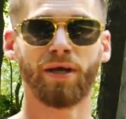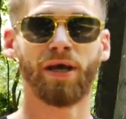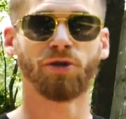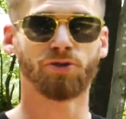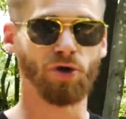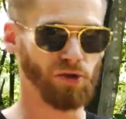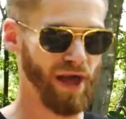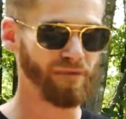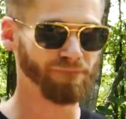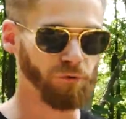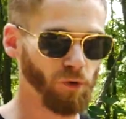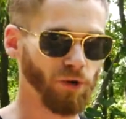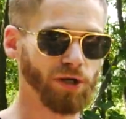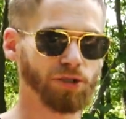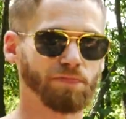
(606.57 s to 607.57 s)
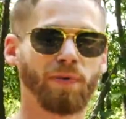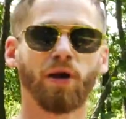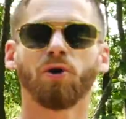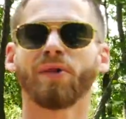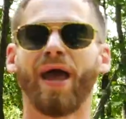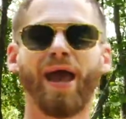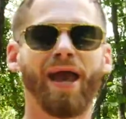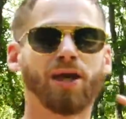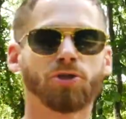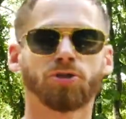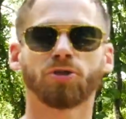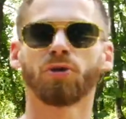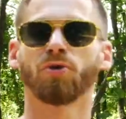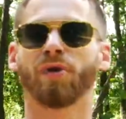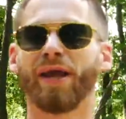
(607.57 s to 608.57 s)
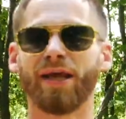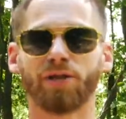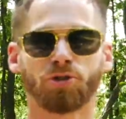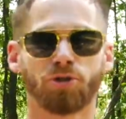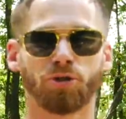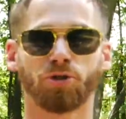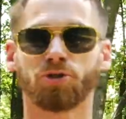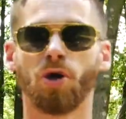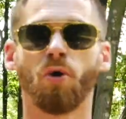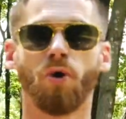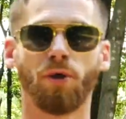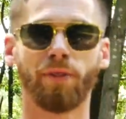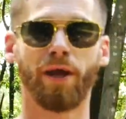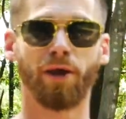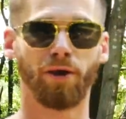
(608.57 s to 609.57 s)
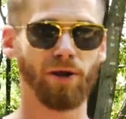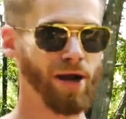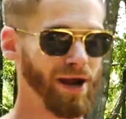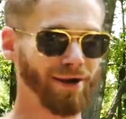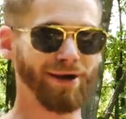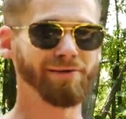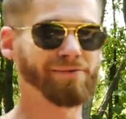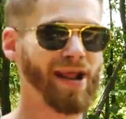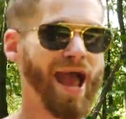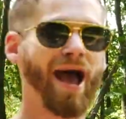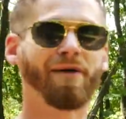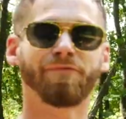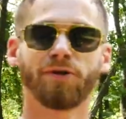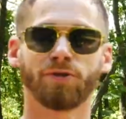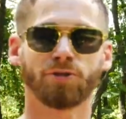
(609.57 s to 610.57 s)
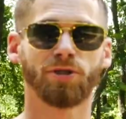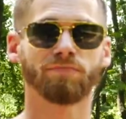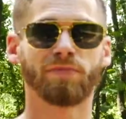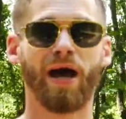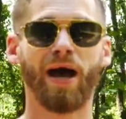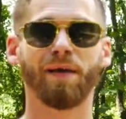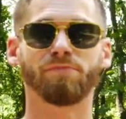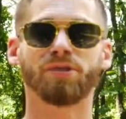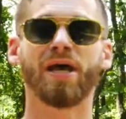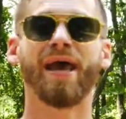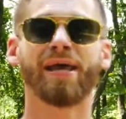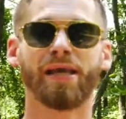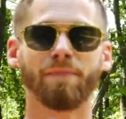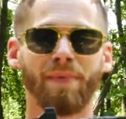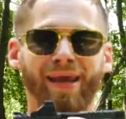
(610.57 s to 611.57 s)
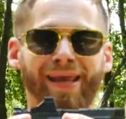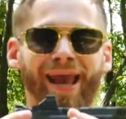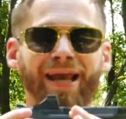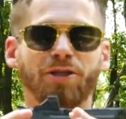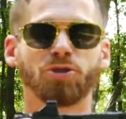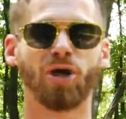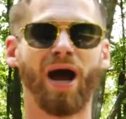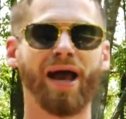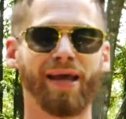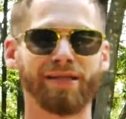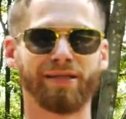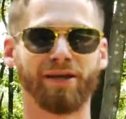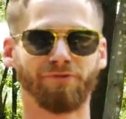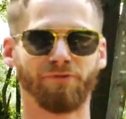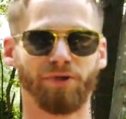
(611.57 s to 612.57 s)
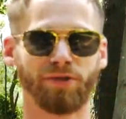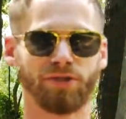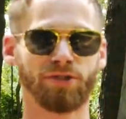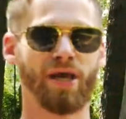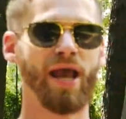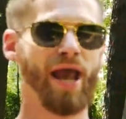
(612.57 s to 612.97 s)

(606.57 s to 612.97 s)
So that 4-inch barrel, that extra little inch or so on there, or even ½ inch sometimes, can make a giant difference.